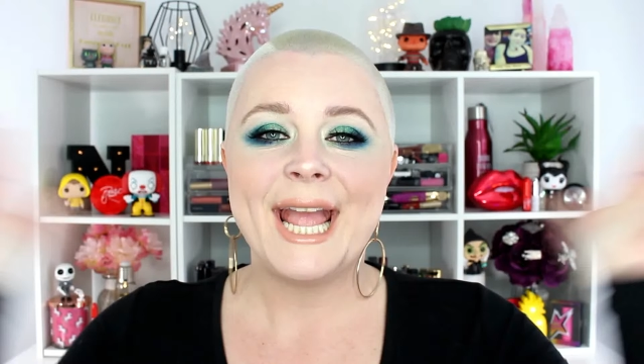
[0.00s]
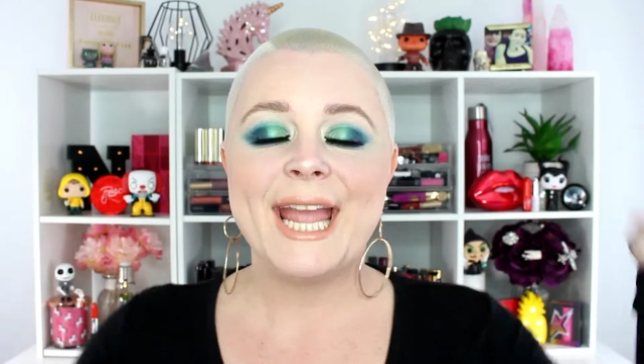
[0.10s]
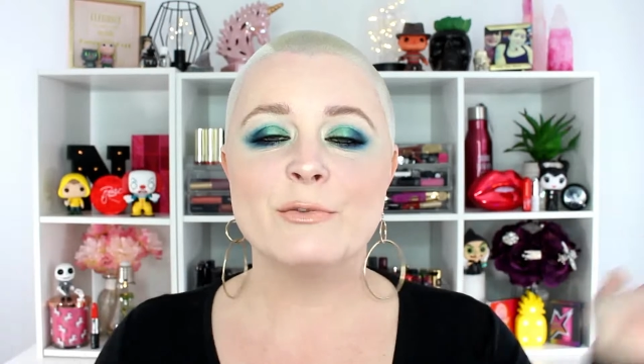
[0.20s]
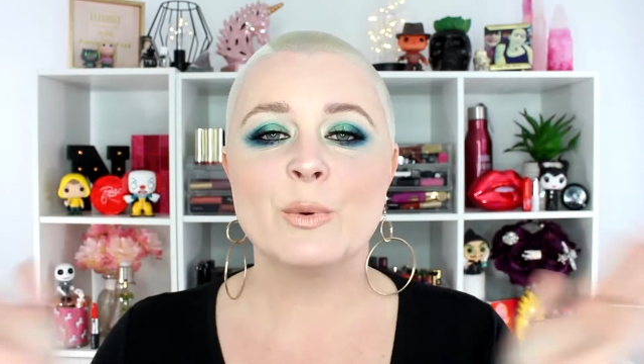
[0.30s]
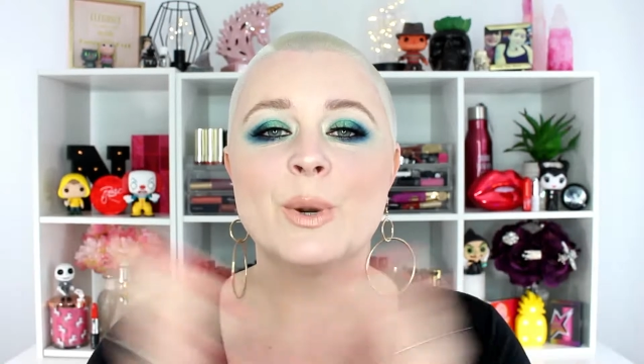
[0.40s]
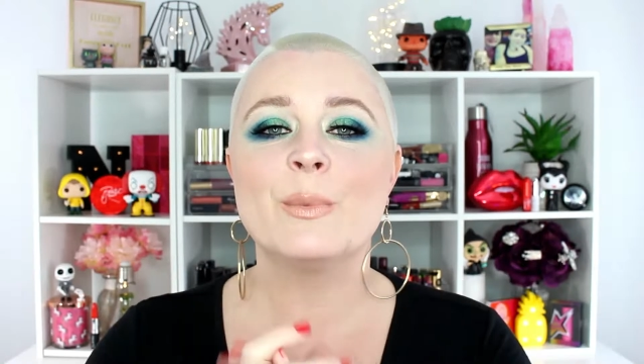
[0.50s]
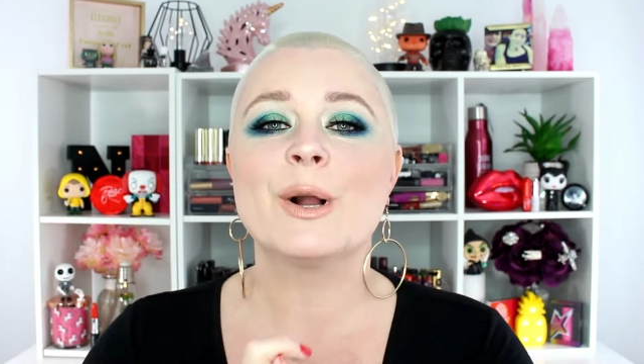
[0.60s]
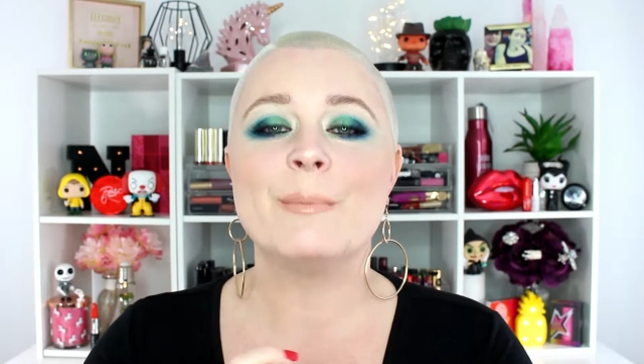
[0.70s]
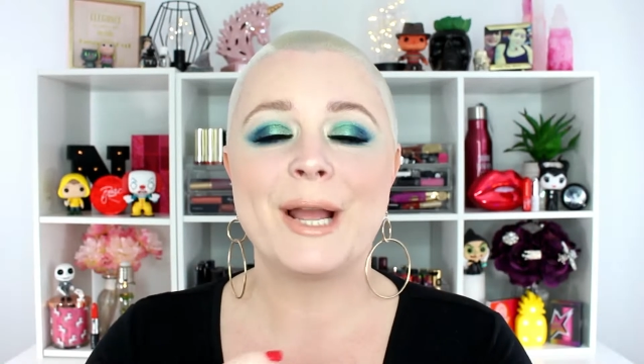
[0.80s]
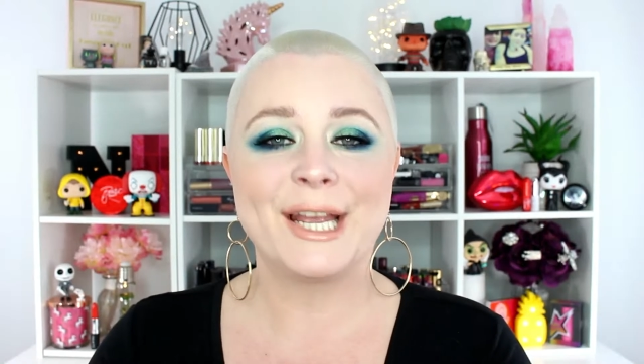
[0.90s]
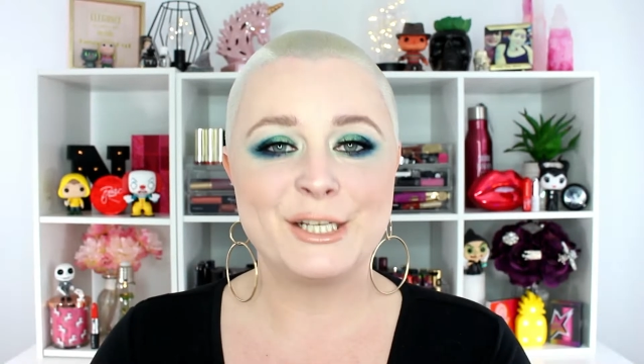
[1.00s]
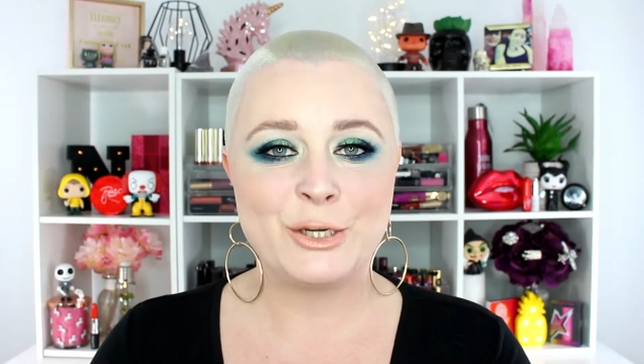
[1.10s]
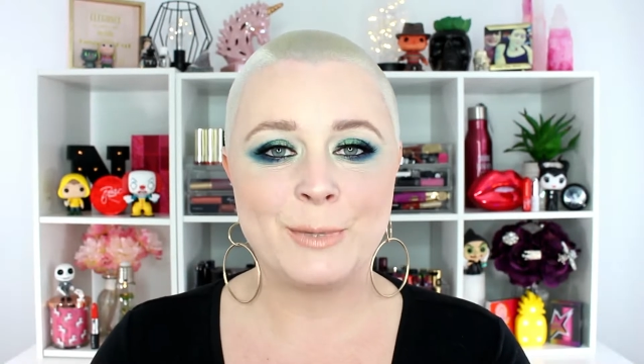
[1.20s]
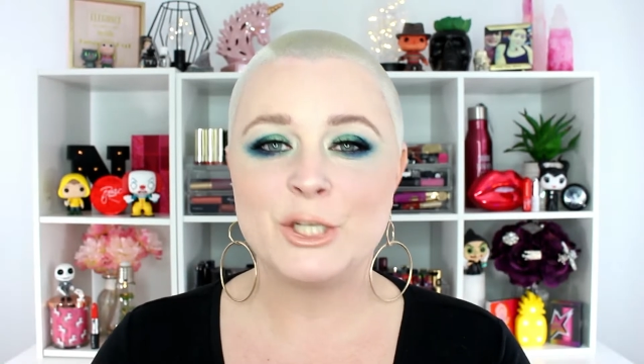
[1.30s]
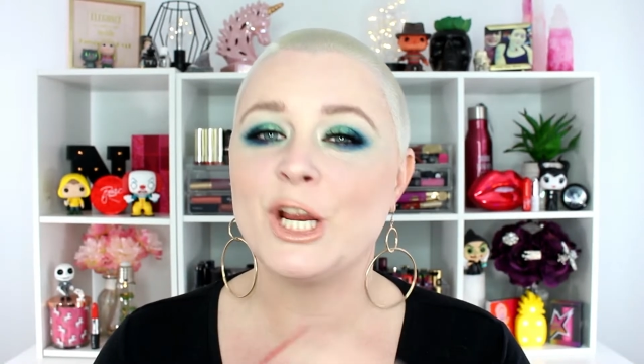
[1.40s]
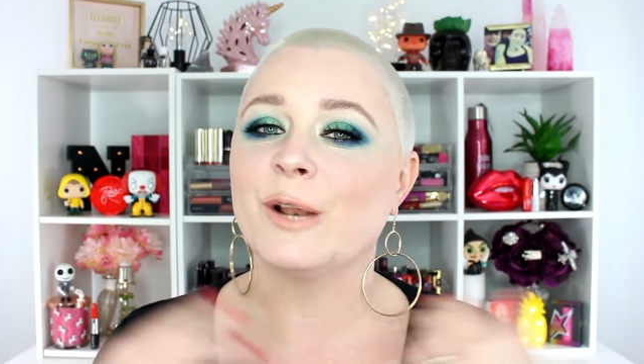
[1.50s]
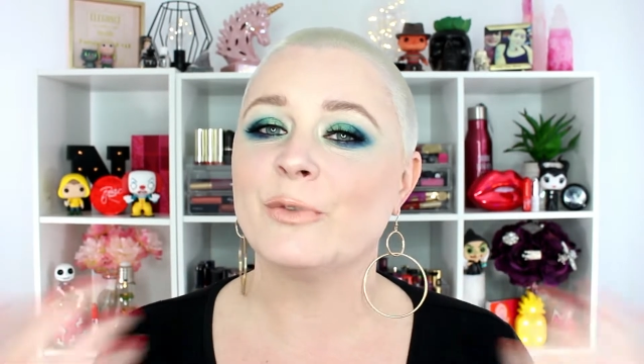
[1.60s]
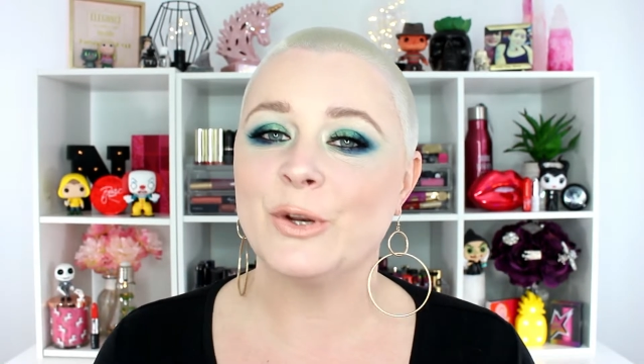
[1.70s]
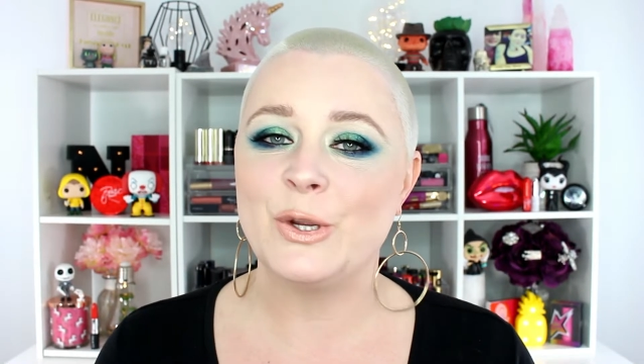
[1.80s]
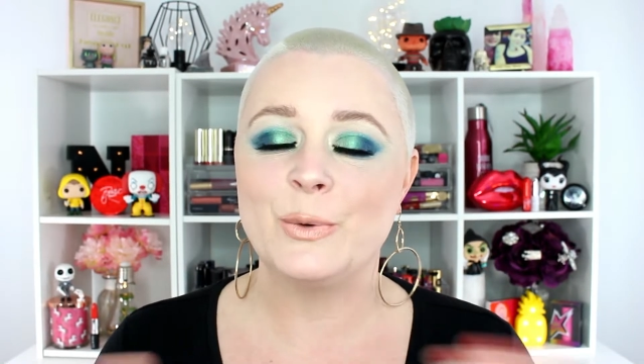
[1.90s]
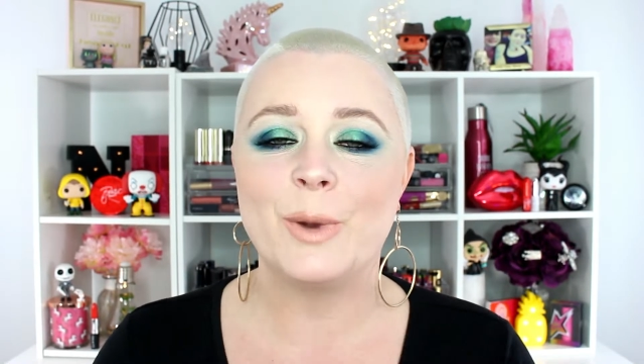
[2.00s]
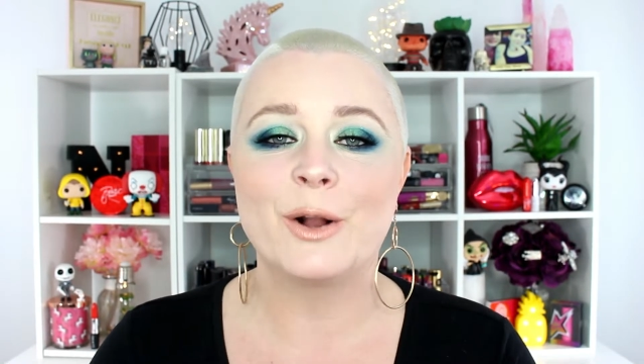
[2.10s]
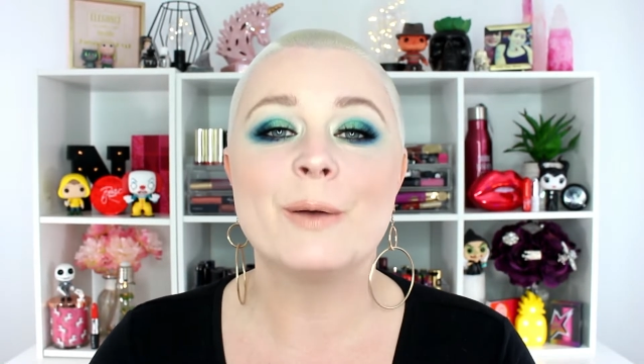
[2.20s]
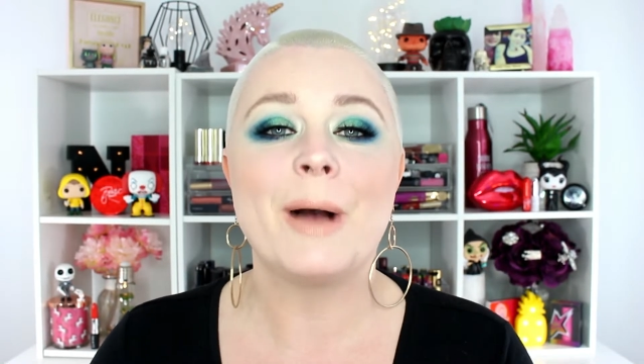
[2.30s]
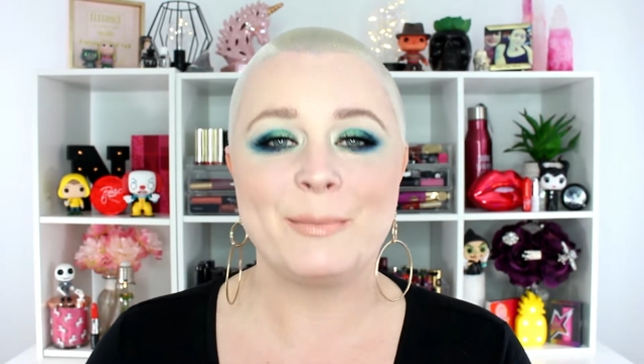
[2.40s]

Hey everyone, and welcome back to my channel. If you're new, welcome.